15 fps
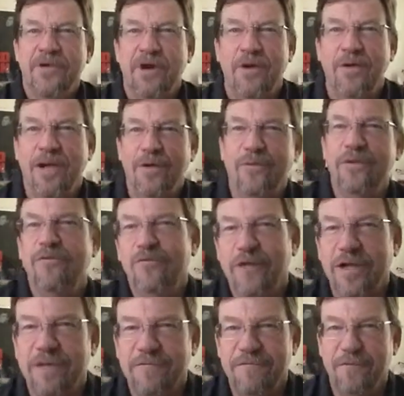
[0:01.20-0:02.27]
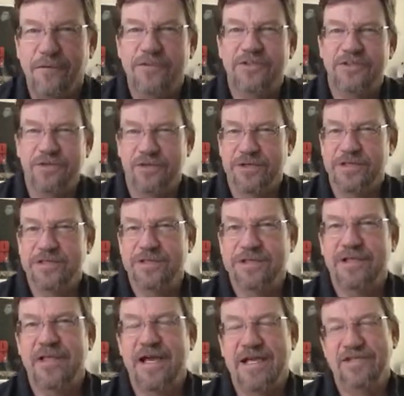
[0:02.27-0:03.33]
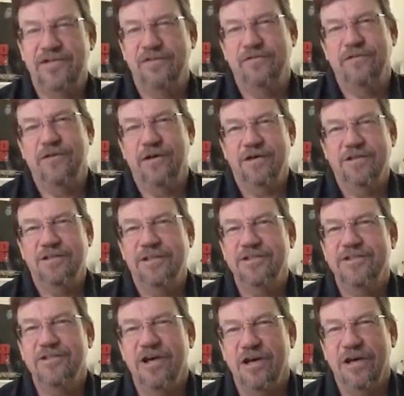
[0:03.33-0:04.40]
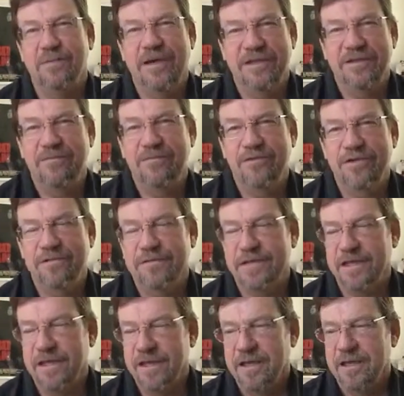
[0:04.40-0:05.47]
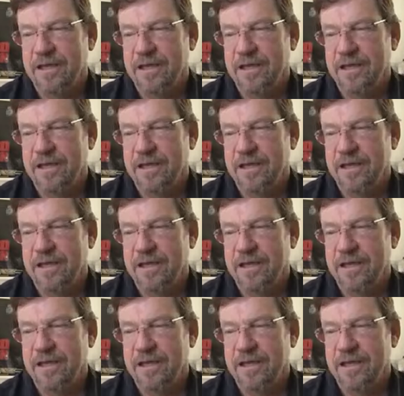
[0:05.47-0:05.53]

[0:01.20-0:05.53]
All right, we've read four stories in this class so far, so let's talk about them briefly.